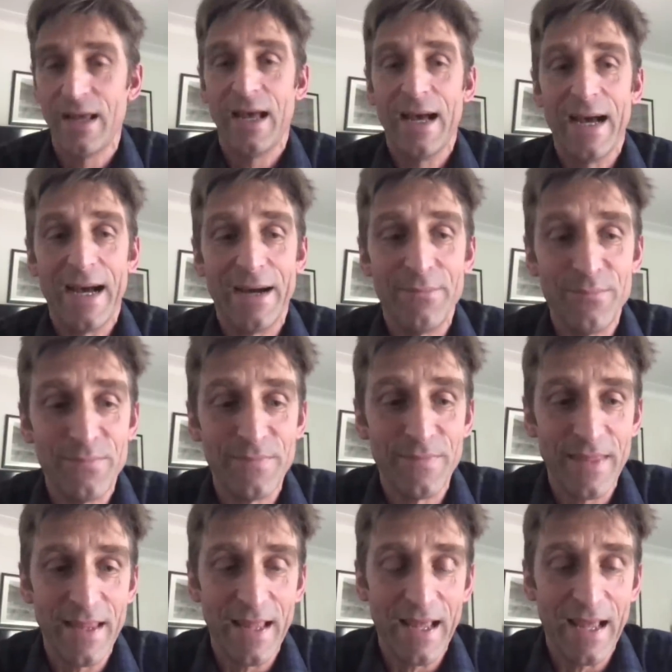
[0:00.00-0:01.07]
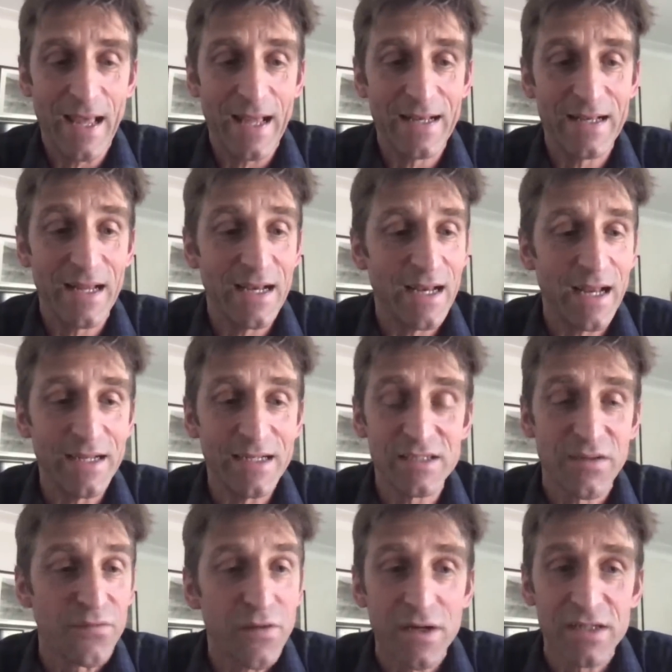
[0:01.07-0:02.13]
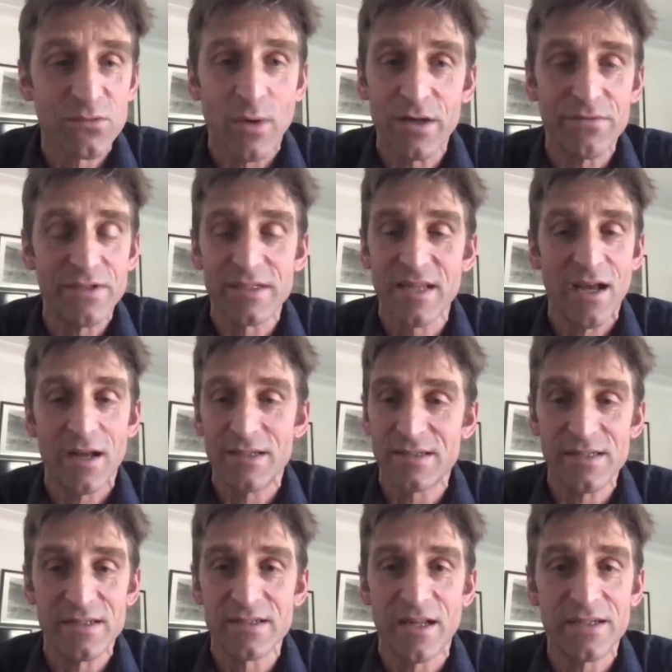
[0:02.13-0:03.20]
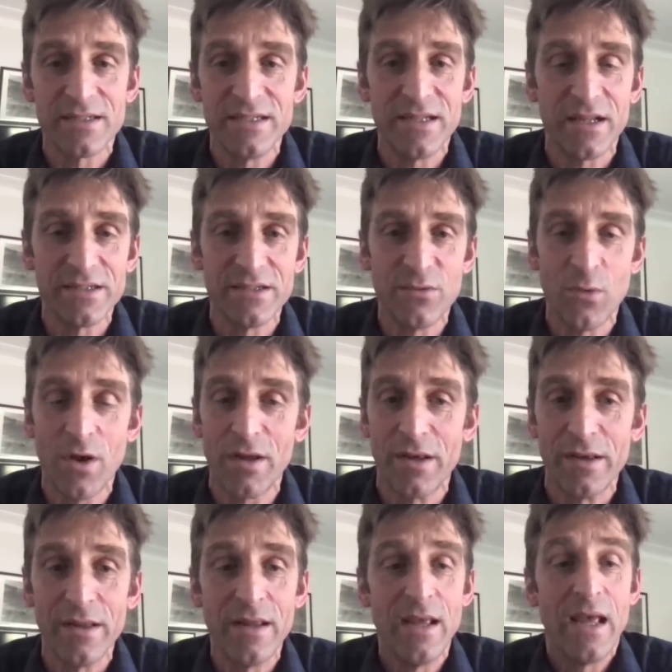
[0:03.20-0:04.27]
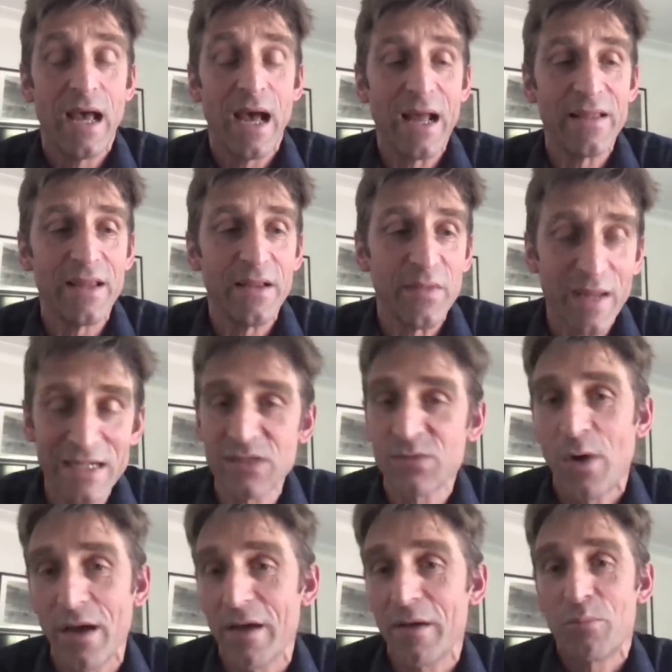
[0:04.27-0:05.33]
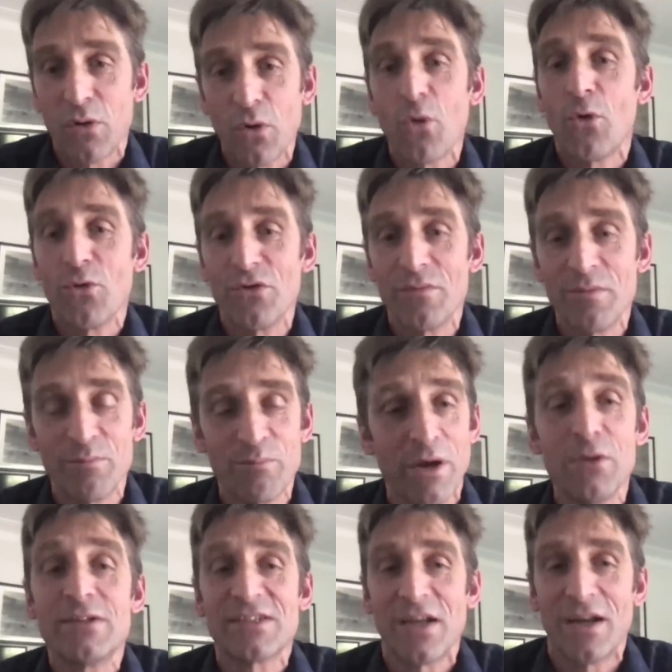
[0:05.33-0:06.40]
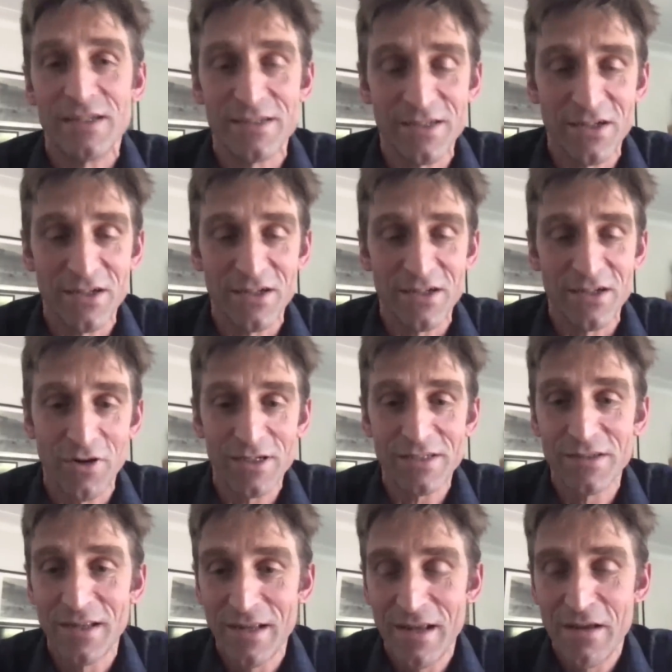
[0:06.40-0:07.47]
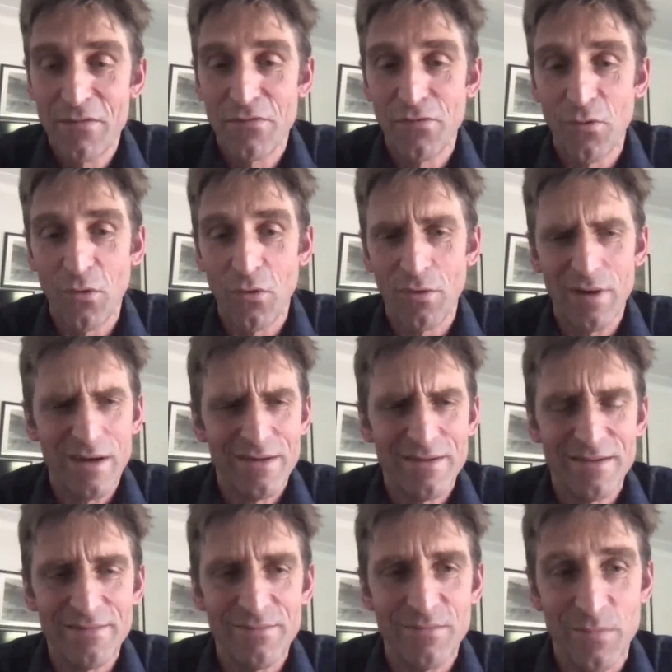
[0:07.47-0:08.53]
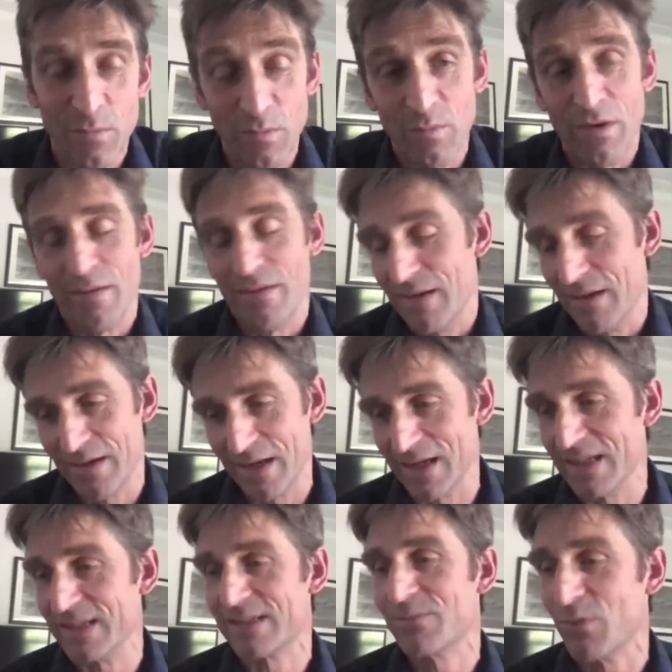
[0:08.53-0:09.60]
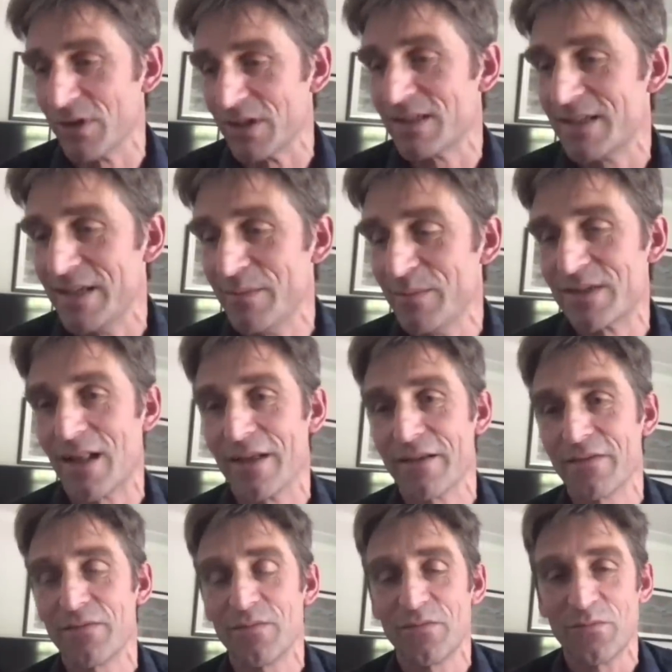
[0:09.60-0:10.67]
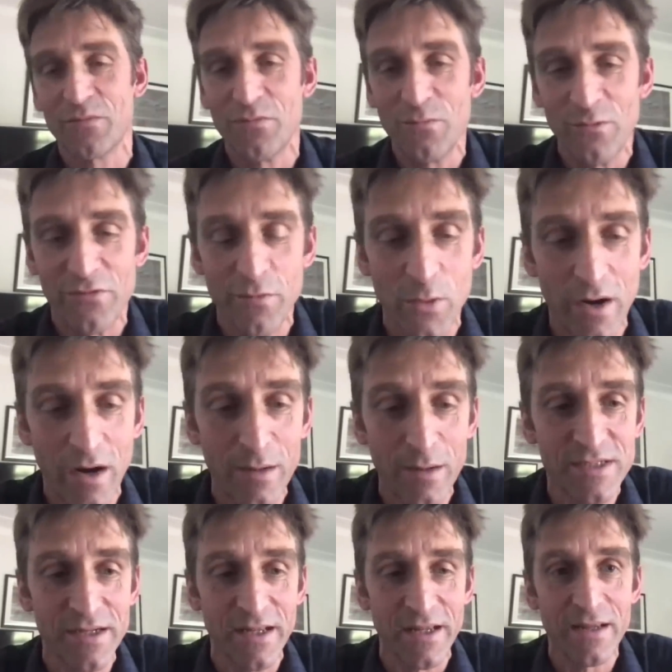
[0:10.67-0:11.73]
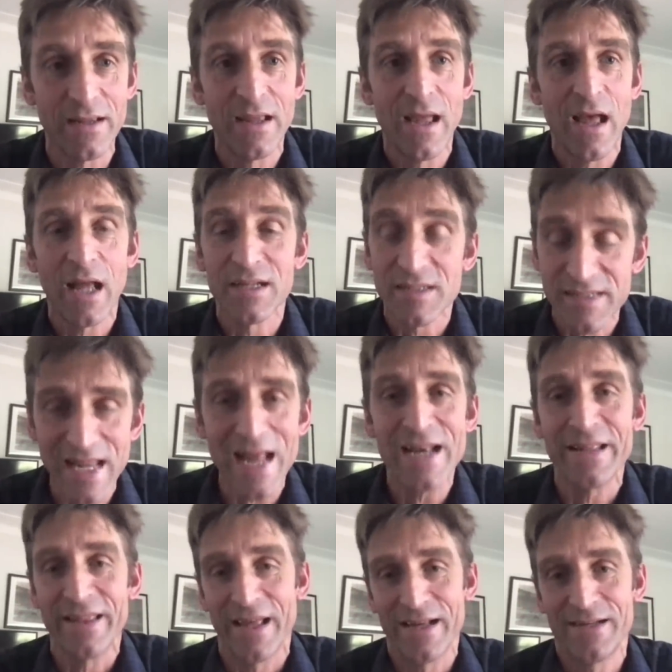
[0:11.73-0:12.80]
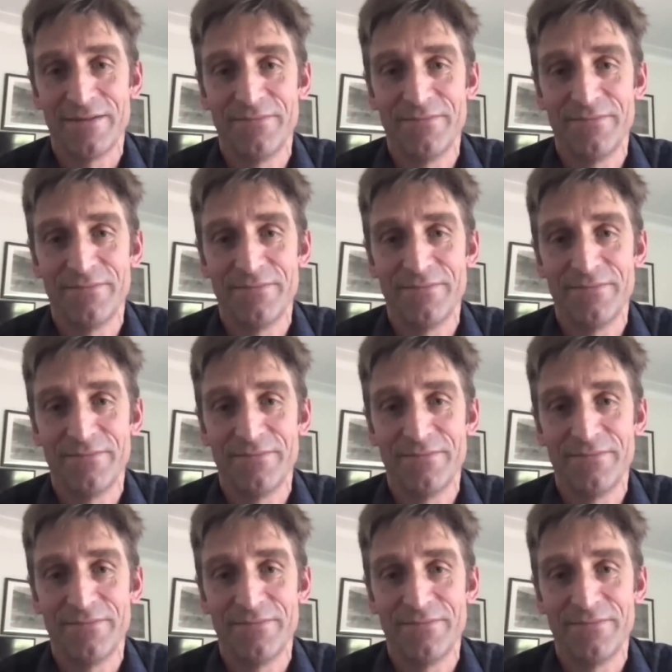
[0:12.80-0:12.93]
And it's the first one of its kind since 1991. And that's why I applaud both sides in Congress for at least what it seems like from where I'm sitting, understanding that.